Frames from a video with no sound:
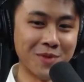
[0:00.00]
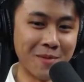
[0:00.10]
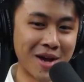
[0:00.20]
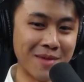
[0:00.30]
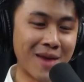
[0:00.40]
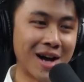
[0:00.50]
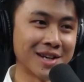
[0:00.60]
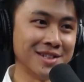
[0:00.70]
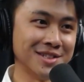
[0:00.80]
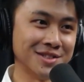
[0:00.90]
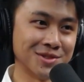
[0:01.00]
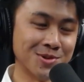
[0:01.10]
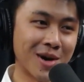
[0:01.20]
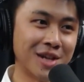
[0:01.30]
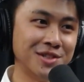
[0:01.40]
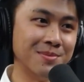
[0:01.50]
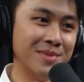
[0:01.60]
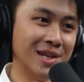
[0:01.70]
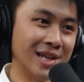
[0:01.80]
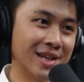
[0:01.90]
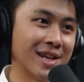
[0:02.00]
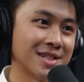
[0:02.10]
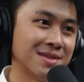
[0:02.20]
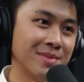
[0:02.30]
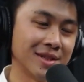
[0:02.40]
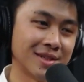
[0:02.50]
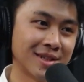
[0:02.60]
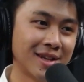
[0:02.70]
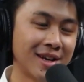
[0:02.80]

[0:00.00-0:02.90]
the pet market is 200 billion estimated.